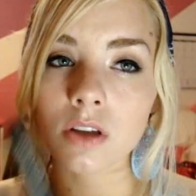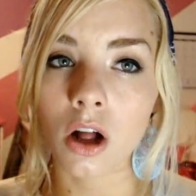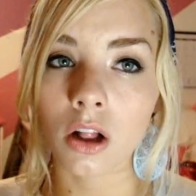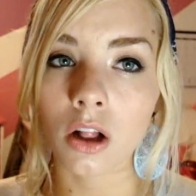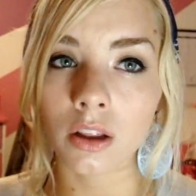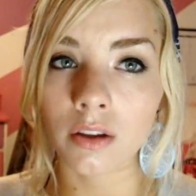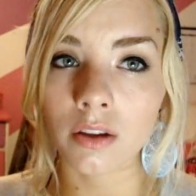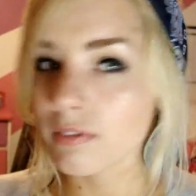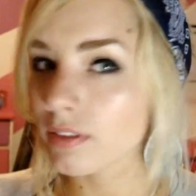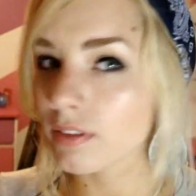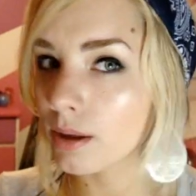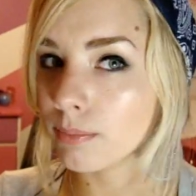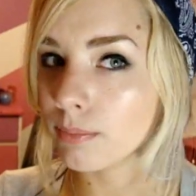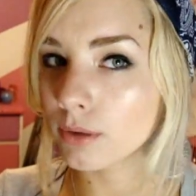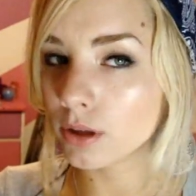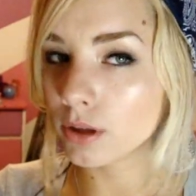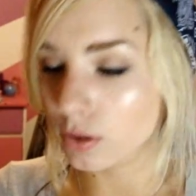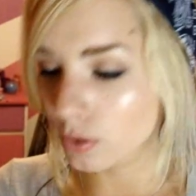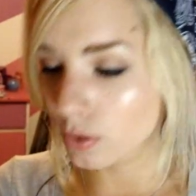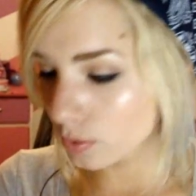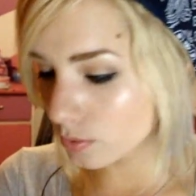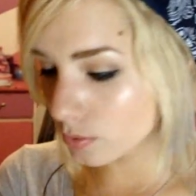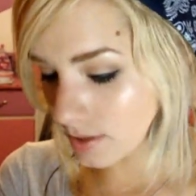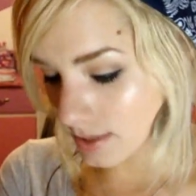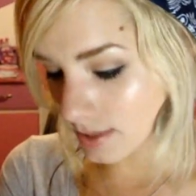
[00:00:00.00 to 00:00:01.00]
all of them
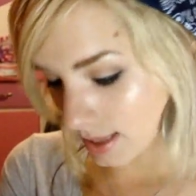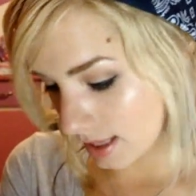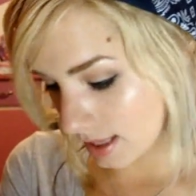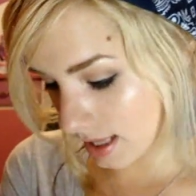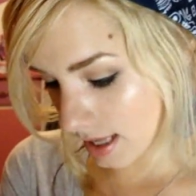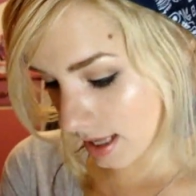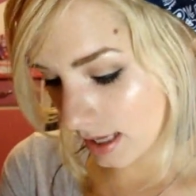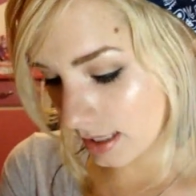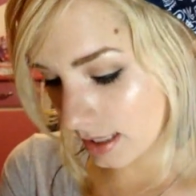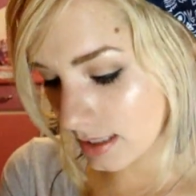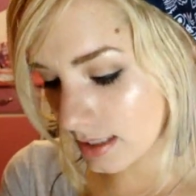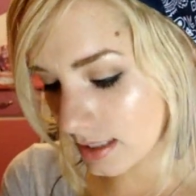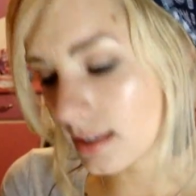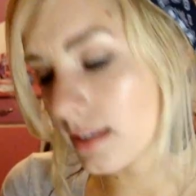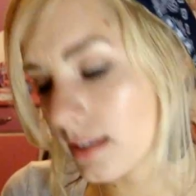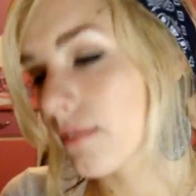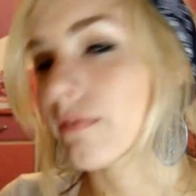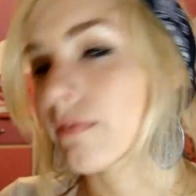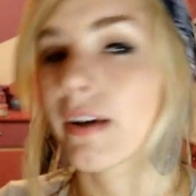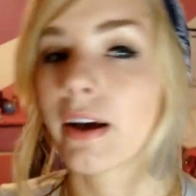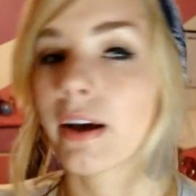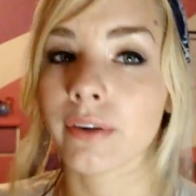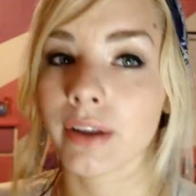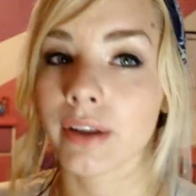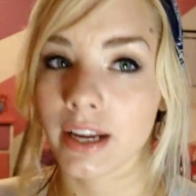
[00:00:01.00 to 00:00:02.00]
use this
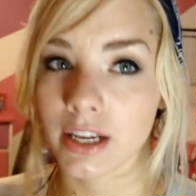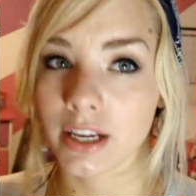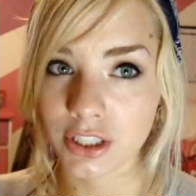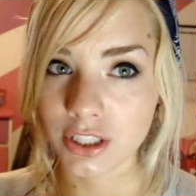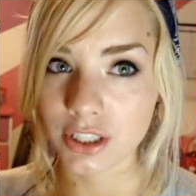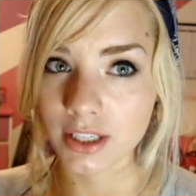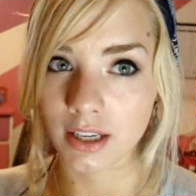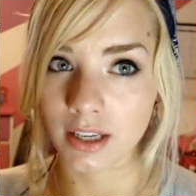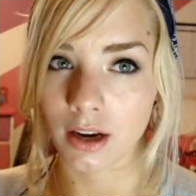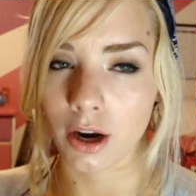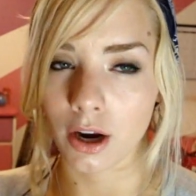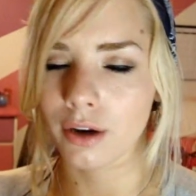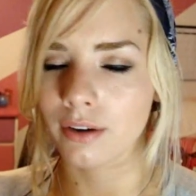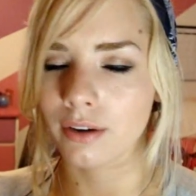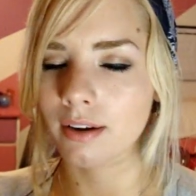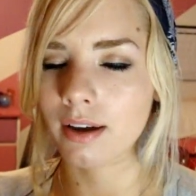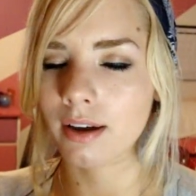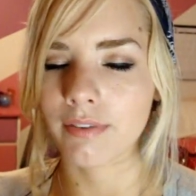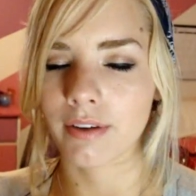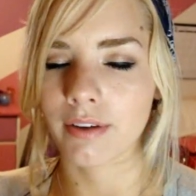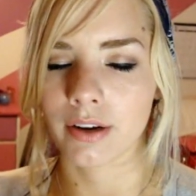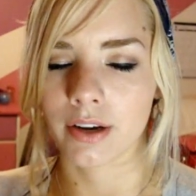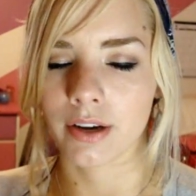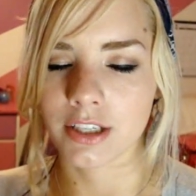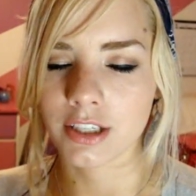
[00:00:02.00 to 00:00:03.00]
foundation, or
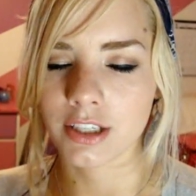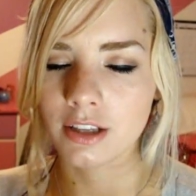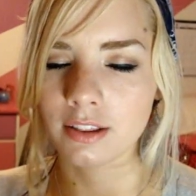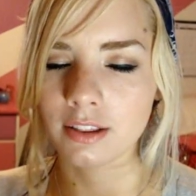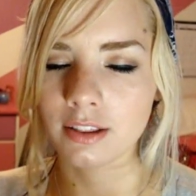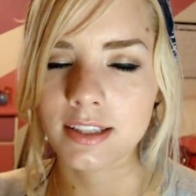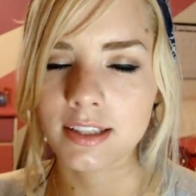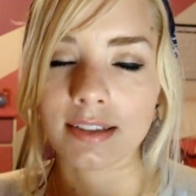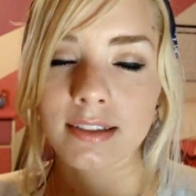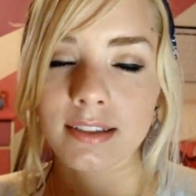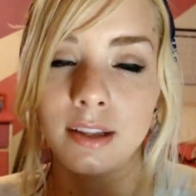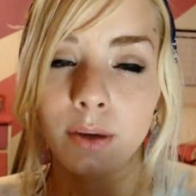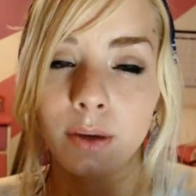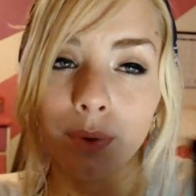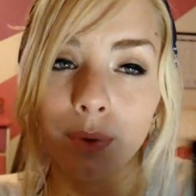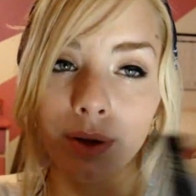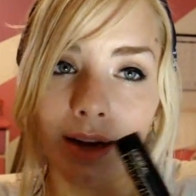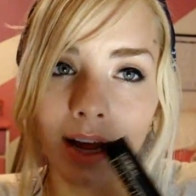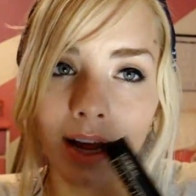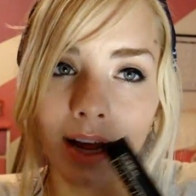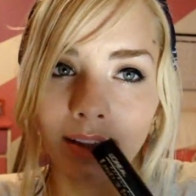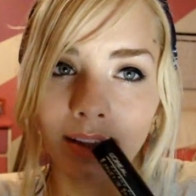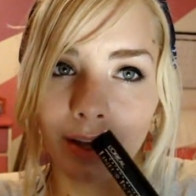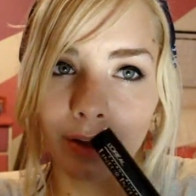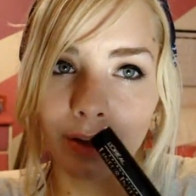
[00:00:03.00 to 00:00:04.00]
not foundation, this liquid
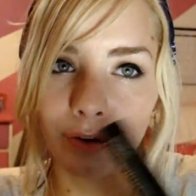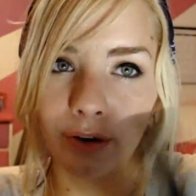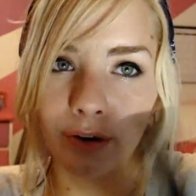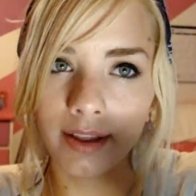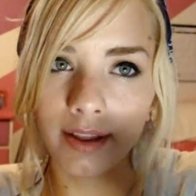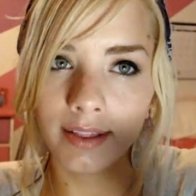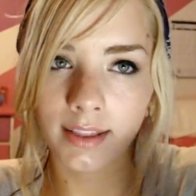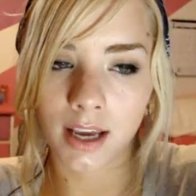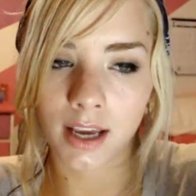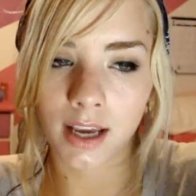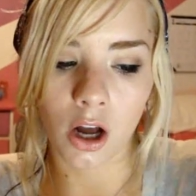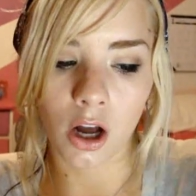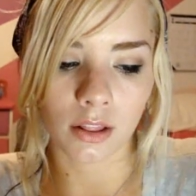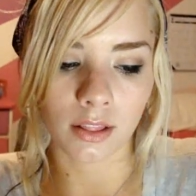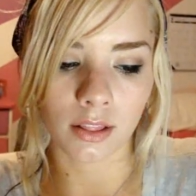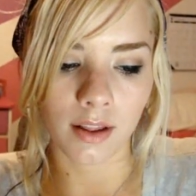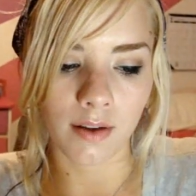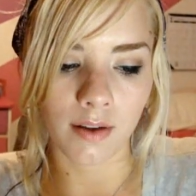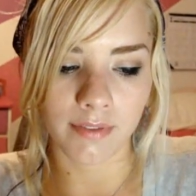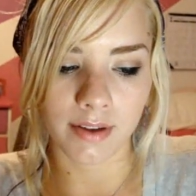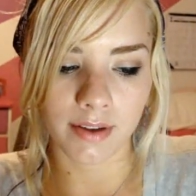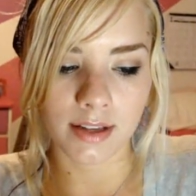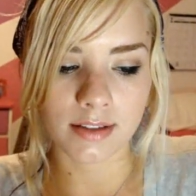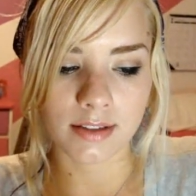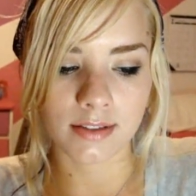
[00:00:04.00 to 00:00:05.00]
eyeliner, and they all
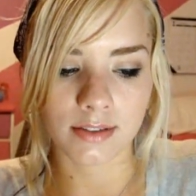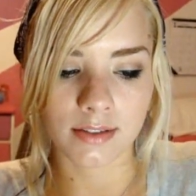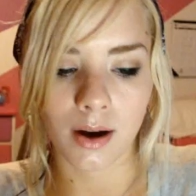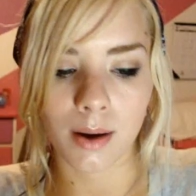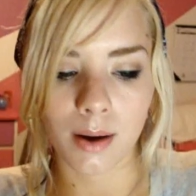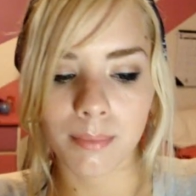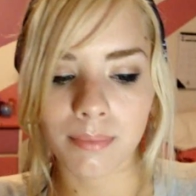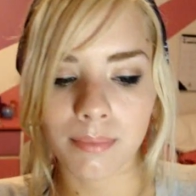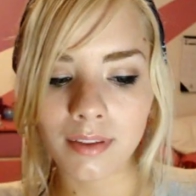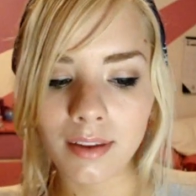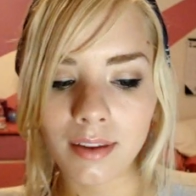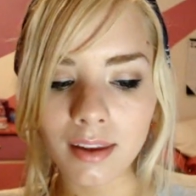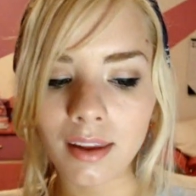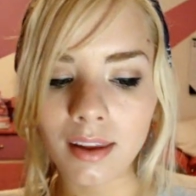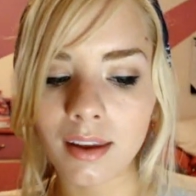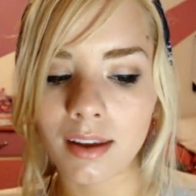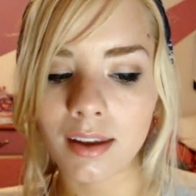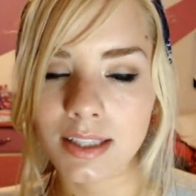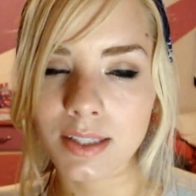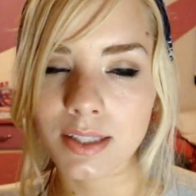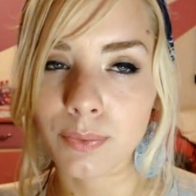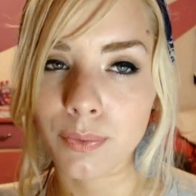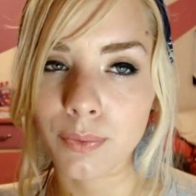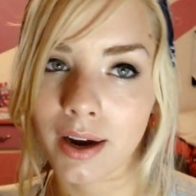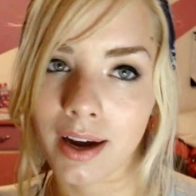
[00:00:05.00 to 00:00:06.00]
love it. So I'm thinking
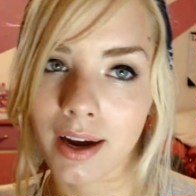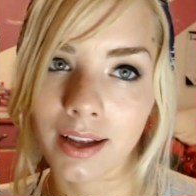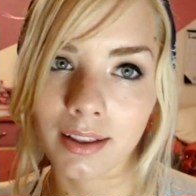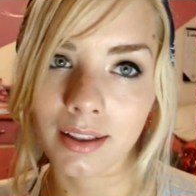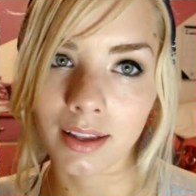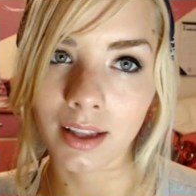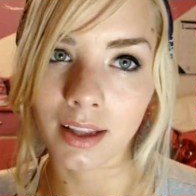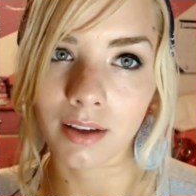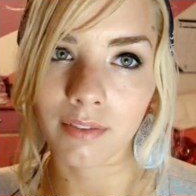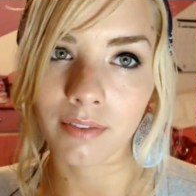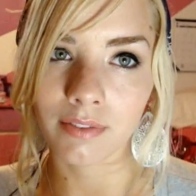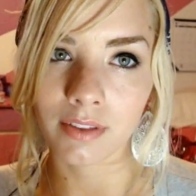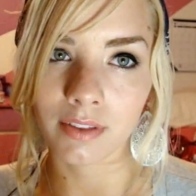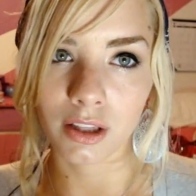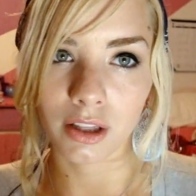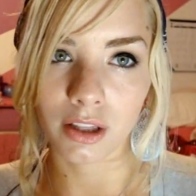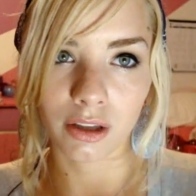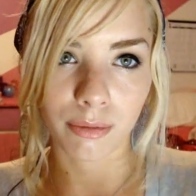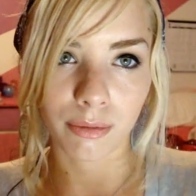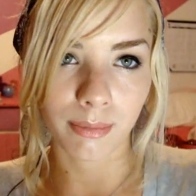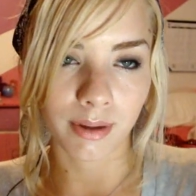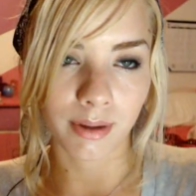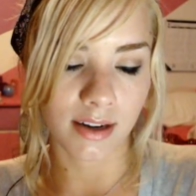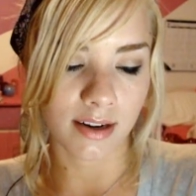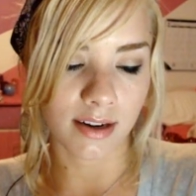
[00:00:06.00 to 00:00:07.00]
it's where I live and the
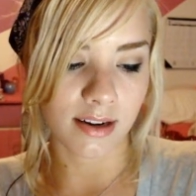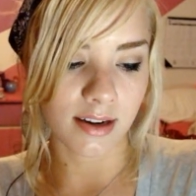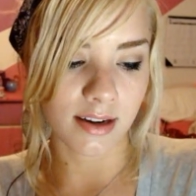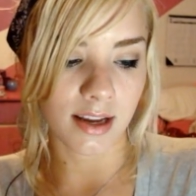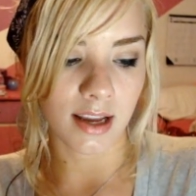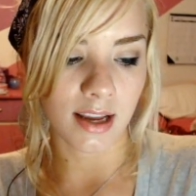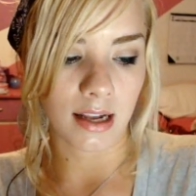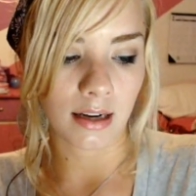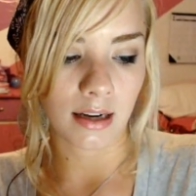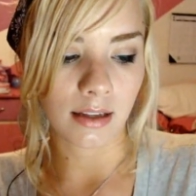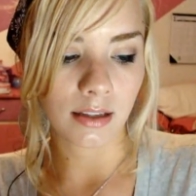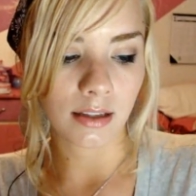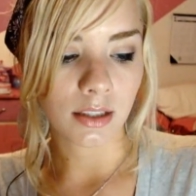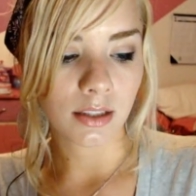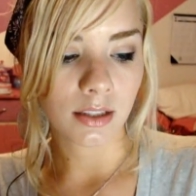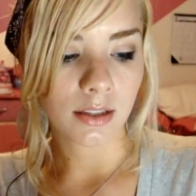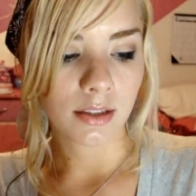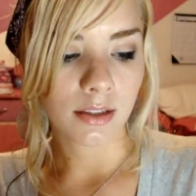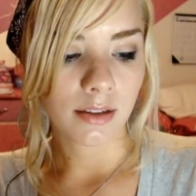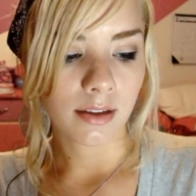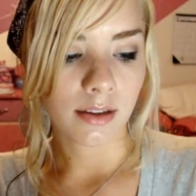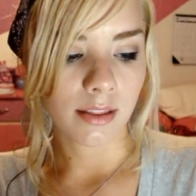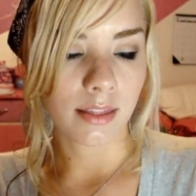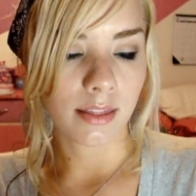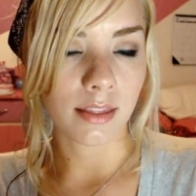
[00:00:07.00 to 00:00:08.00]
humidity and
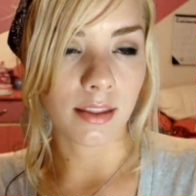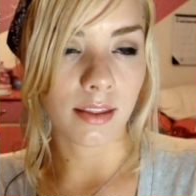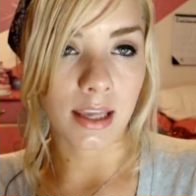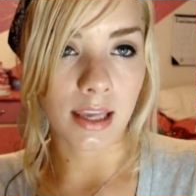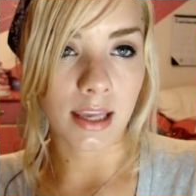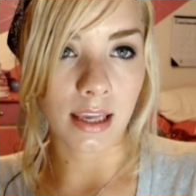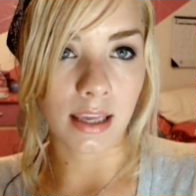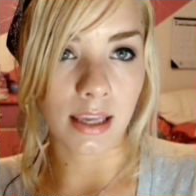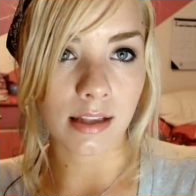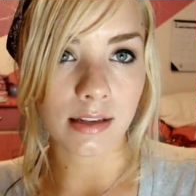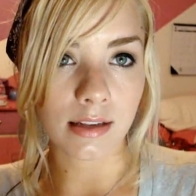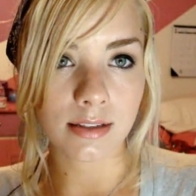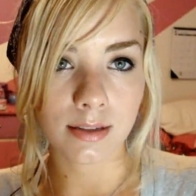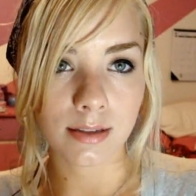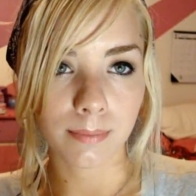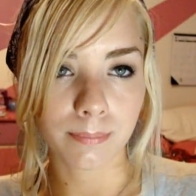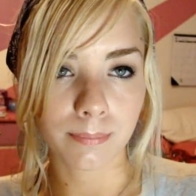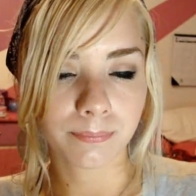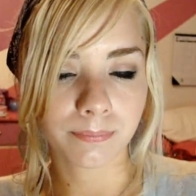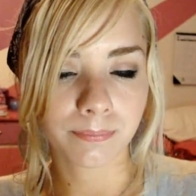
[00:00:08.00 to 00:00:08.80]
the heat.